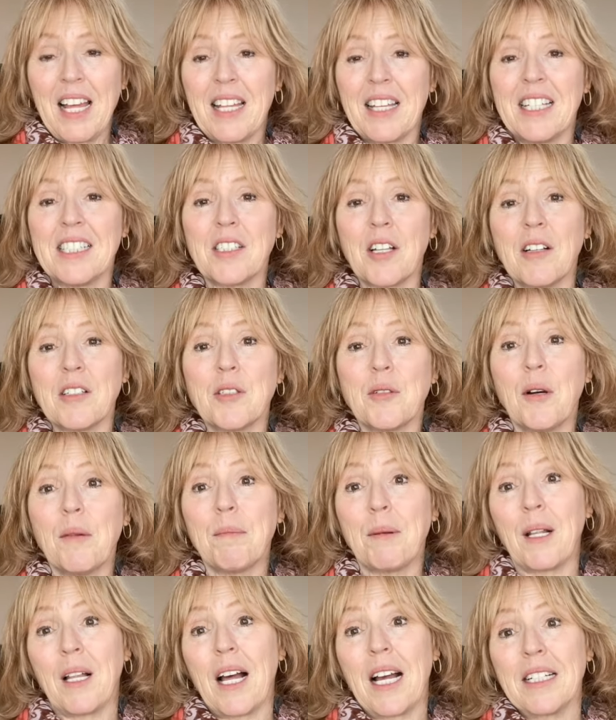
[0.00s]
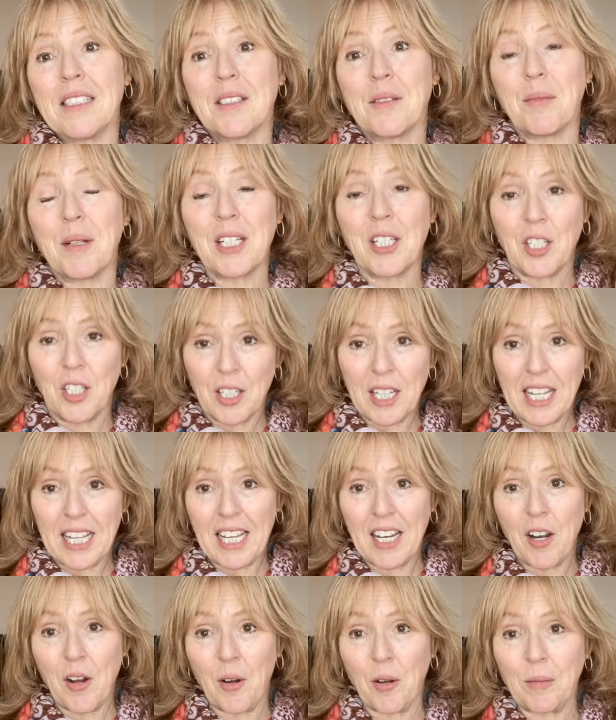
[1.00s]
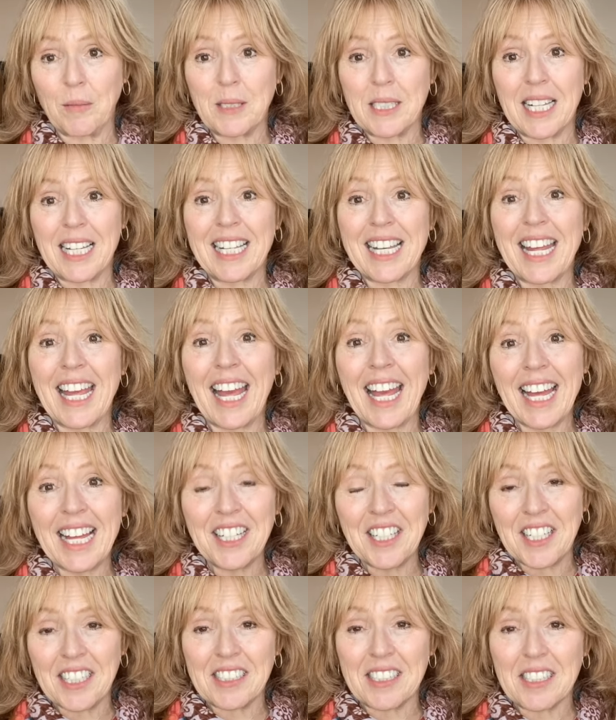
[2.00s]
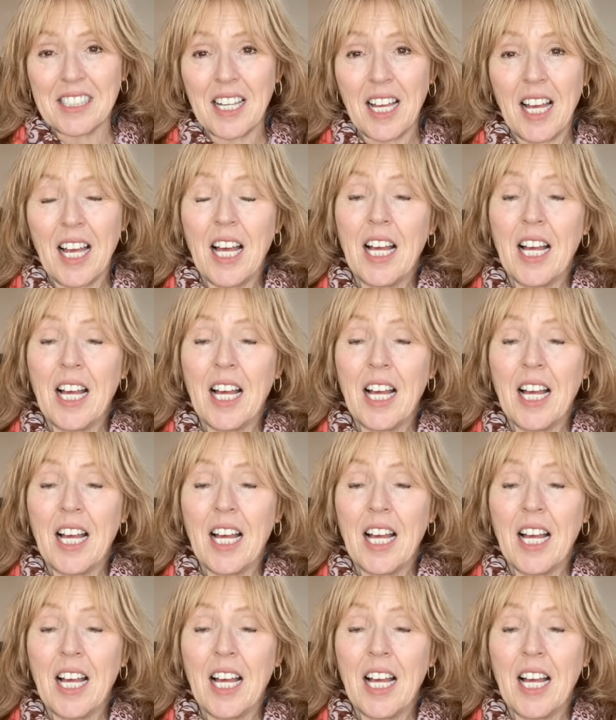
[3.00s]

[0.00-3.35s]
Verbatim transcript: This also applies when looking at homes in canyons.